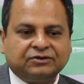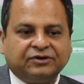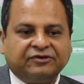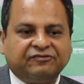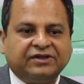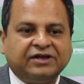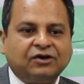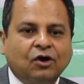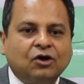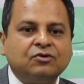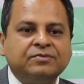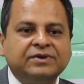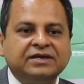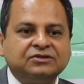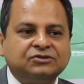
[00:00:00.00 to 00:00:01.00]
So if the
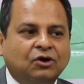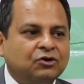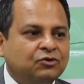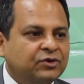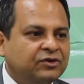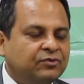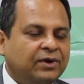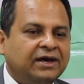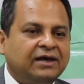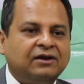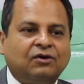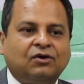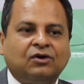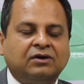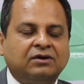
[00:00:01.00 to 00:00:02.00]
economy is not doing
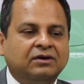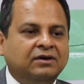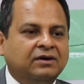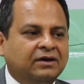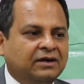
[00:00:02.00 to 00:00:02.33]
well, or